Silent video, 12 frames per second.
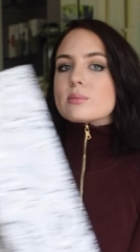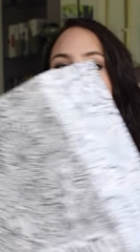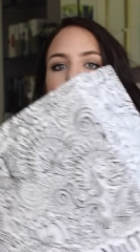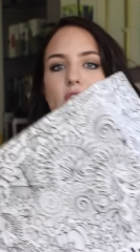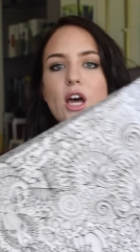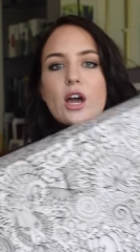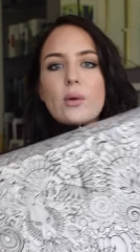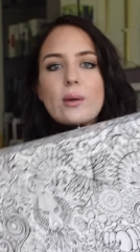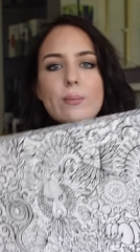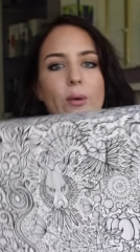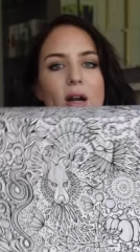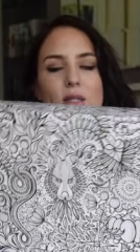I'm so
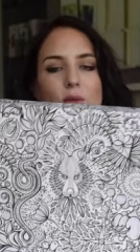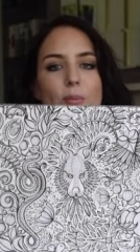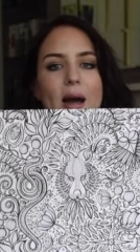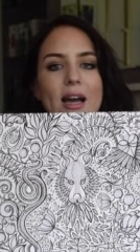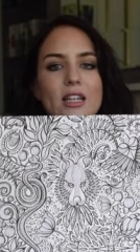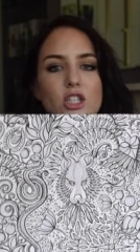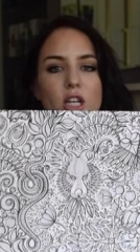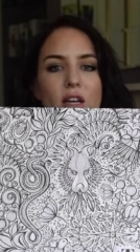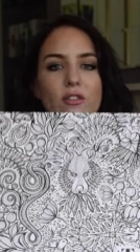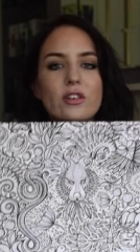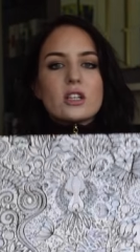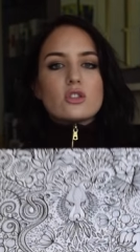impressed with the packaging.
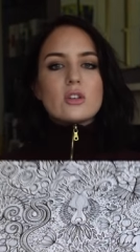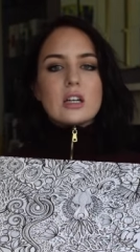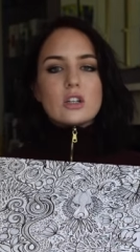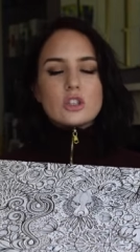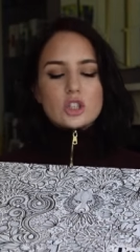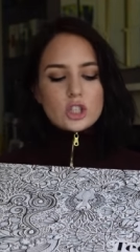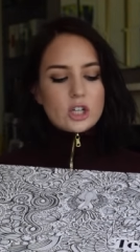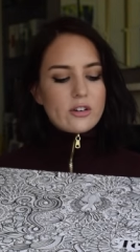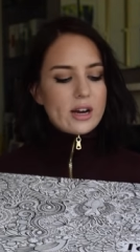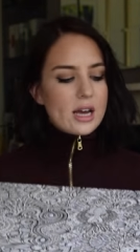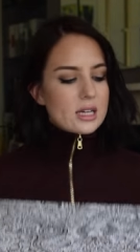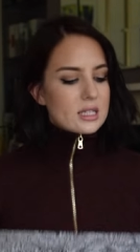It feels really
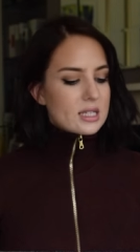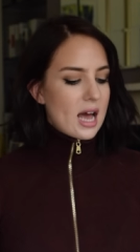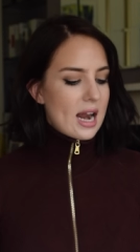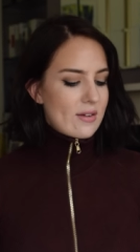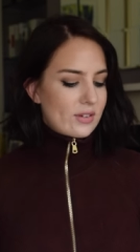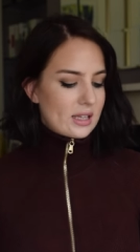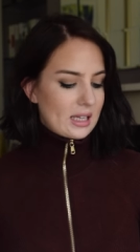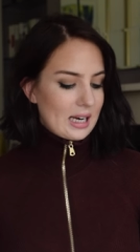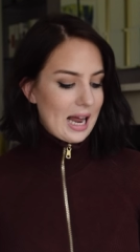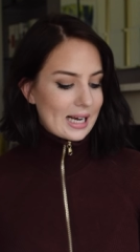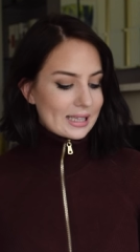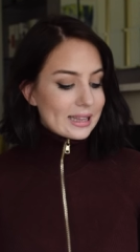luxurious and everything
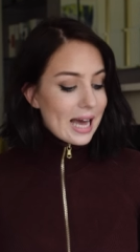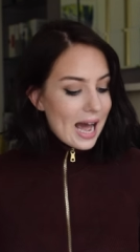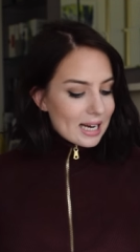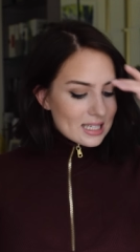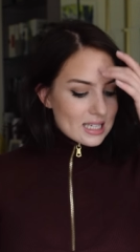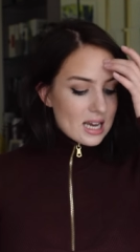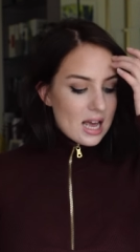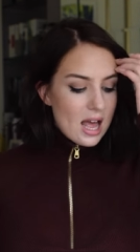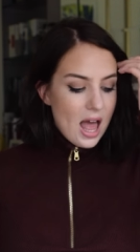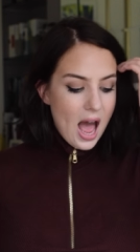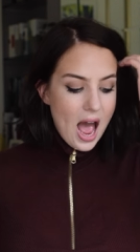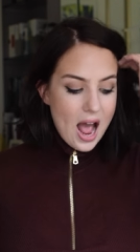like that.
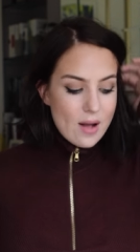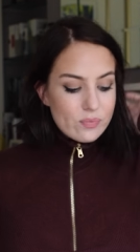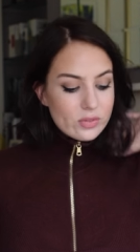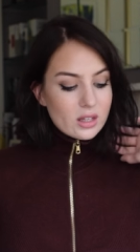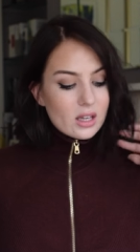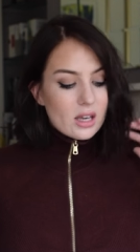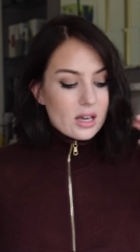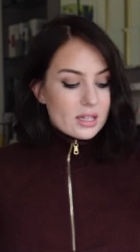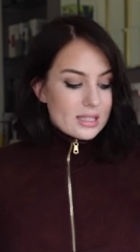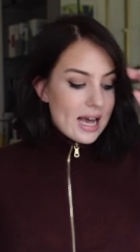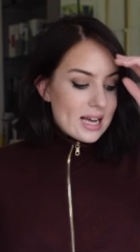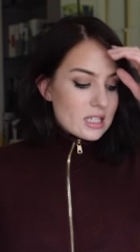Um,
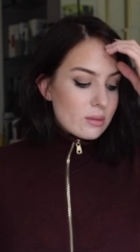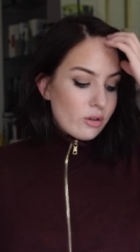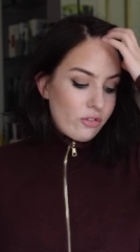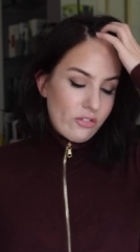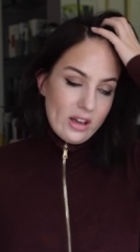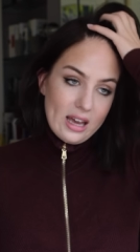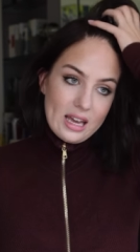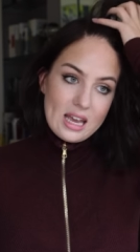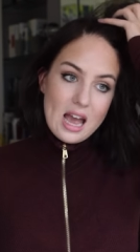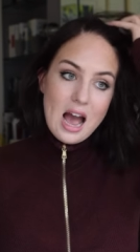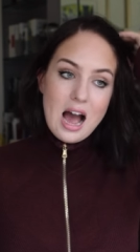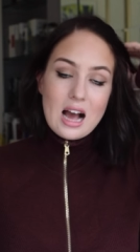Ted and
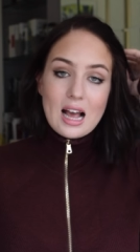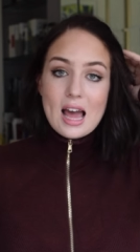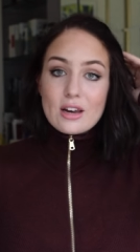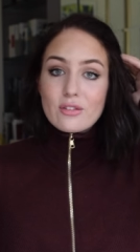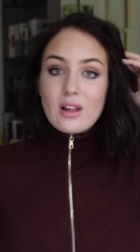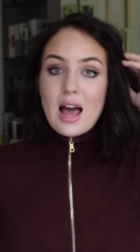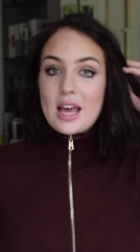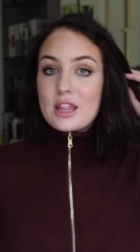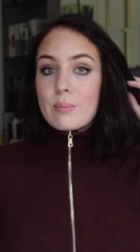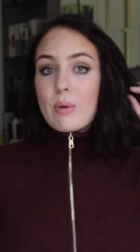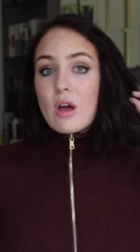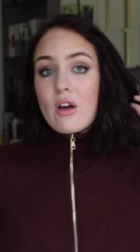Muffy are kind of like
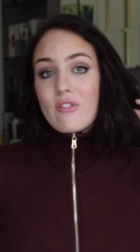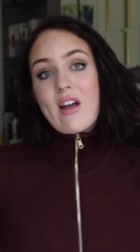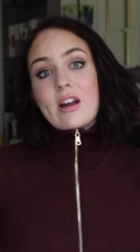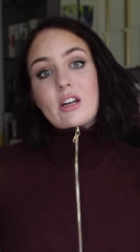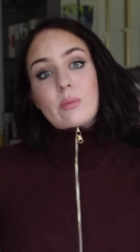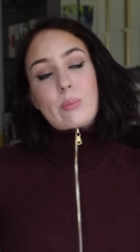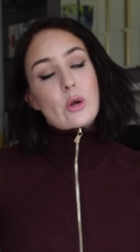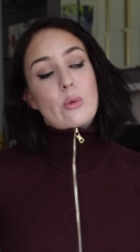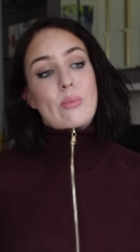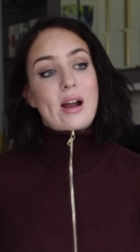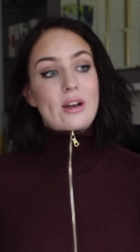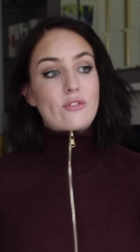the perfect boot
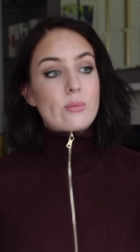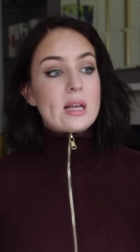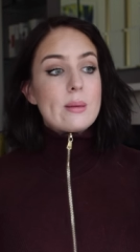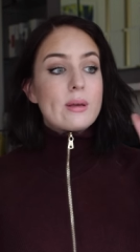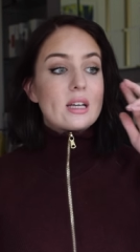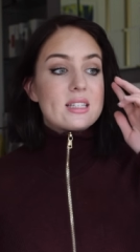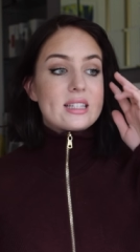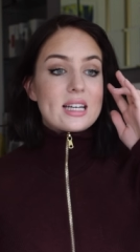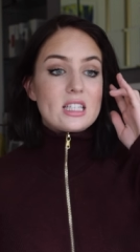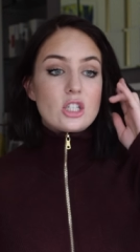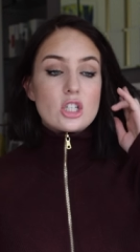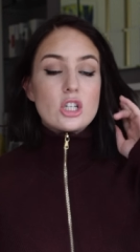brand for me because
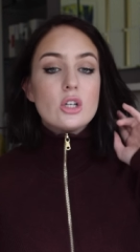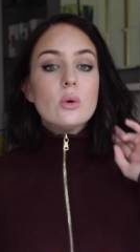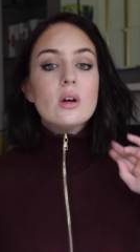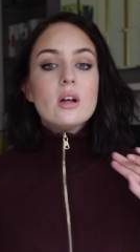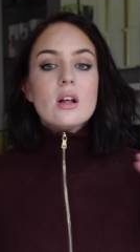they do